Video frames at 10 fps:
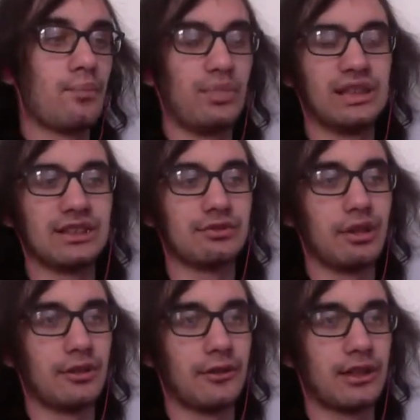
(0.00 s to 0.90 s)
But that's
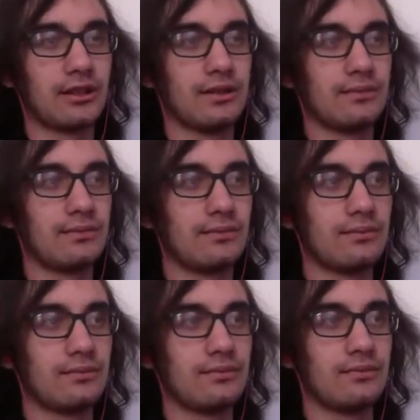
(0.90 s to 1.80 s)
rhetoric.
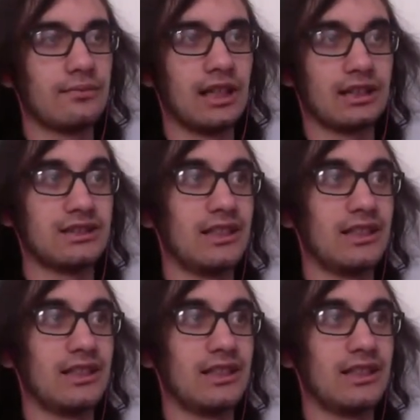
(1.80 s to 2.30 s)
That's